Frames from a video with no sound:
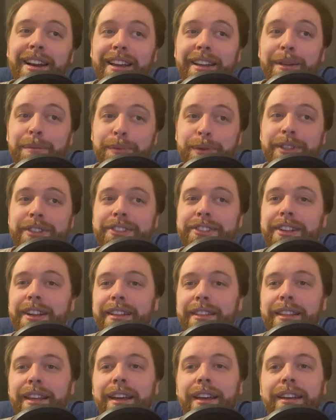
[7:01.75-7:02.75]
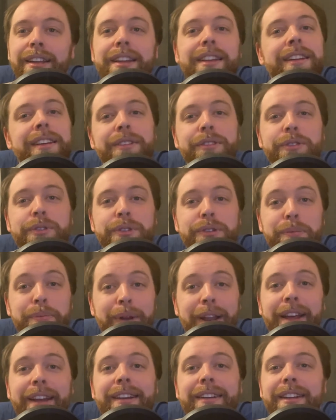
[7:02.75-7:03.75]
appreciate that. It was a
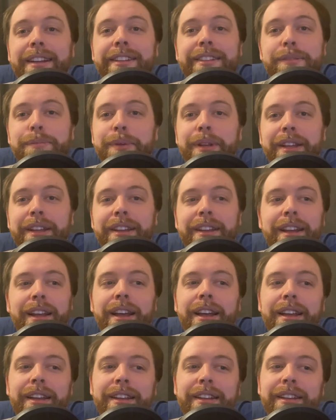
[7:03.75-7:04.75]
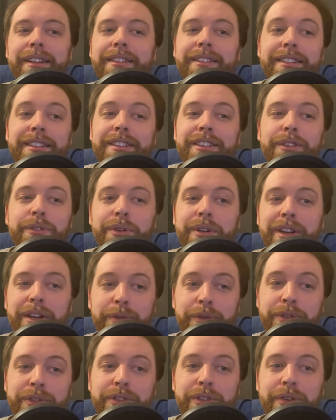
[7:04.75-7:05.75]
blind Let's Play. I didn't know what I
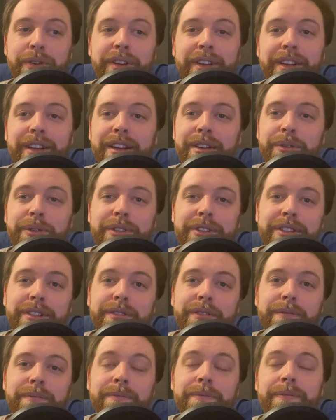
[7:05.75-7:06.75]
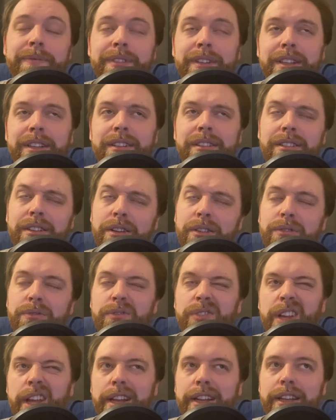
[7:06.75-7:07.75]
was doing. I was still not
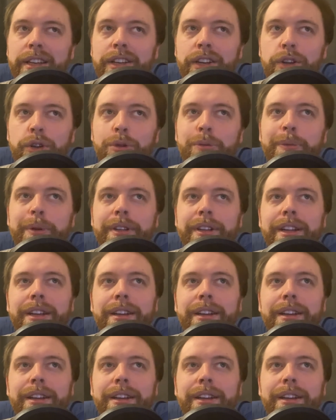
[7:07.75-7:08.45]
fairly new, but